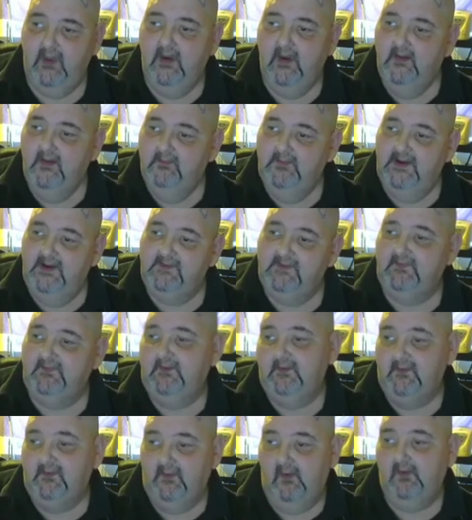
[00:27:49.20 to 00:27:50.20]
makes it a
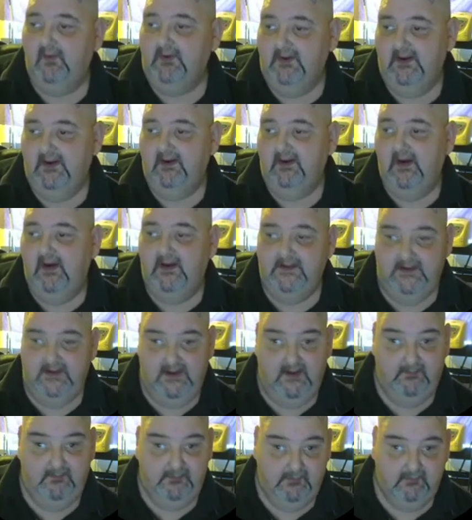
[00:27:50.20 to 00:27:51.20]
coconut and honey
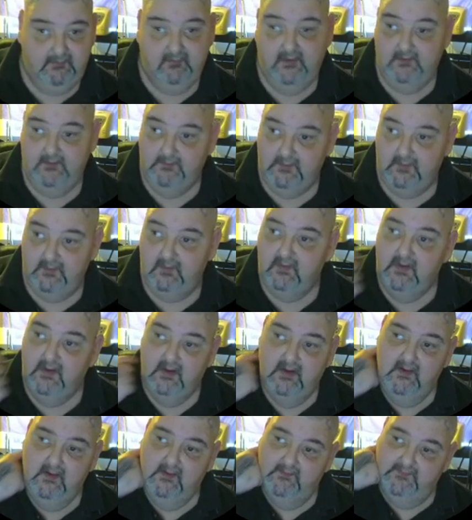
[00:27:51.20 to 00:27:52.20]
apple crumble.
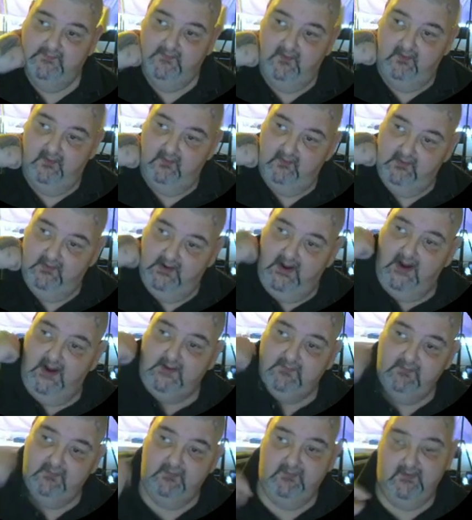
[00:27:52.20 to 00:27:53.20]
So
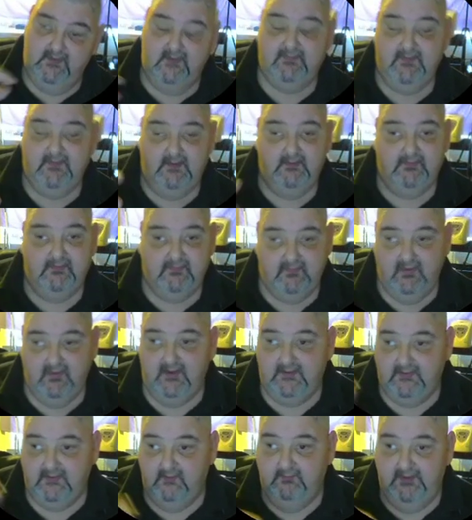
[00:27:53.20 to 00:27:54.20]
actually that sounds like
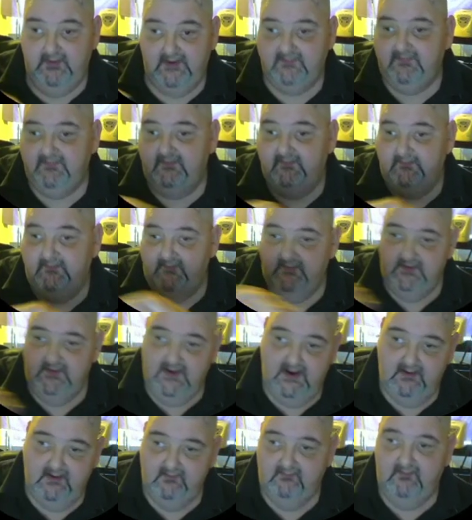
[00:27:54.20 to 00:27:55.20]
the best dessert out
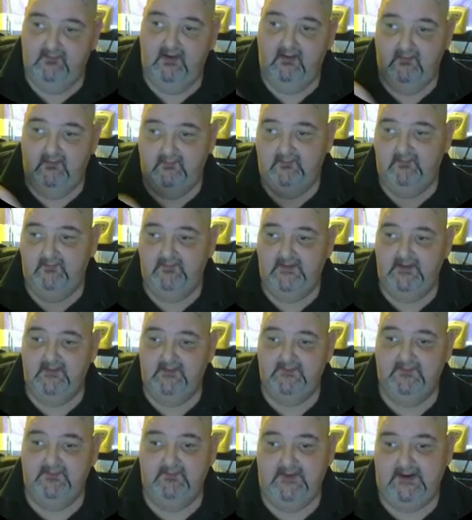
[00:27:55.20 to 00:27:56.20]
of all of them there to
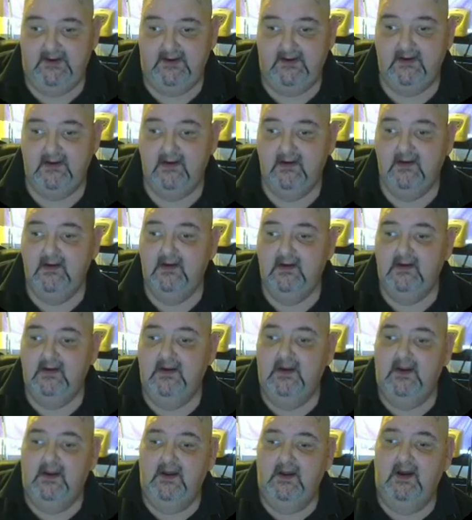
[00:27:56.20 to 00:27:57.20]
me.
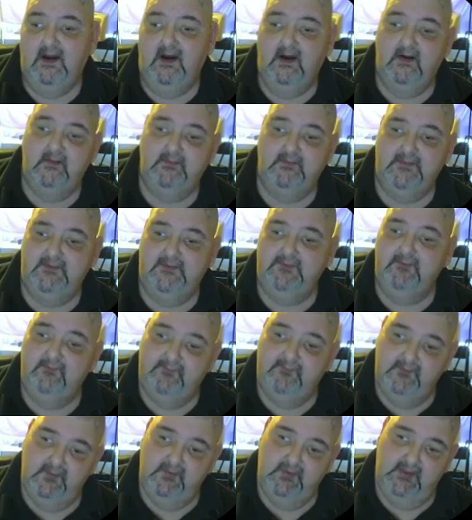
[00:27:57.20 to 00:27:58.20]
The 2
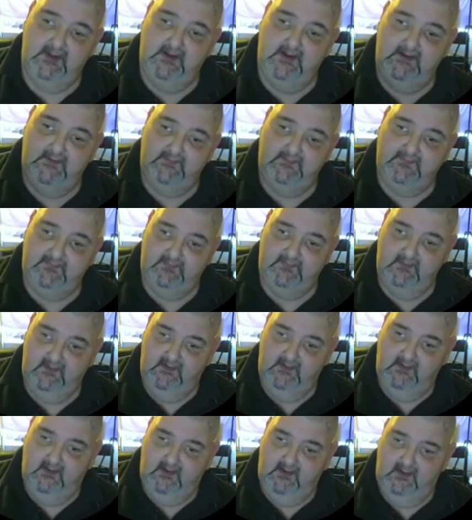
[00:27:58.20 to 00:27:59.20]
full legs
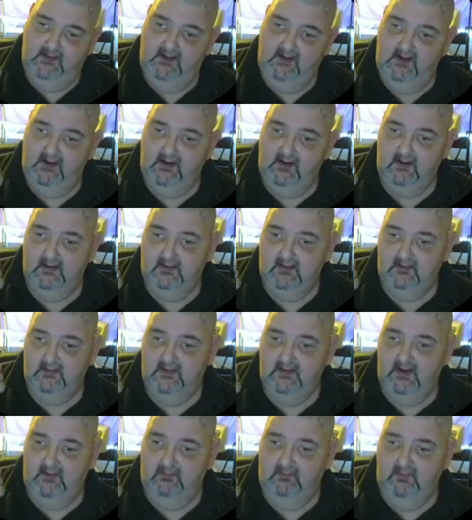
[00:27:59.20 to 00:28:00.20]

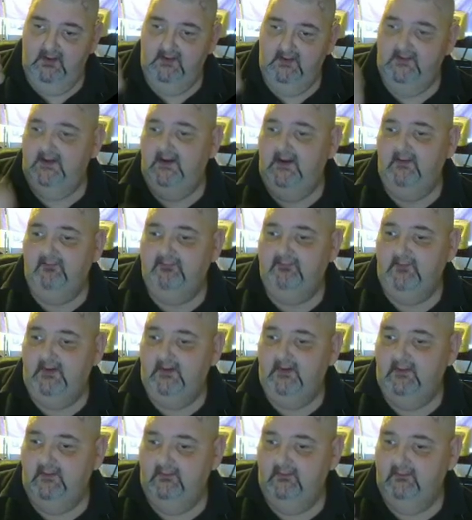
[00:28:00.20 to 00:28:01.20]
are 1 air
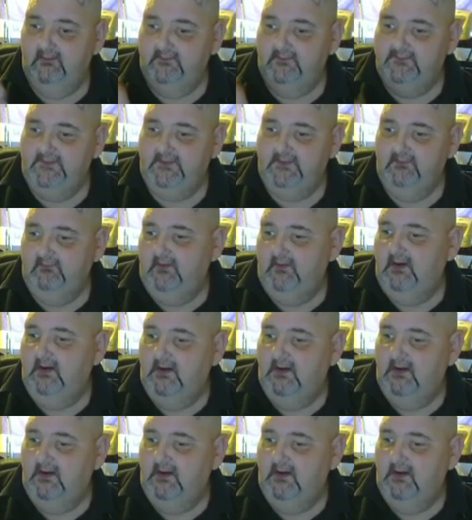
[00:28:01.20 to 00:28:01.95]
fryer chicken rub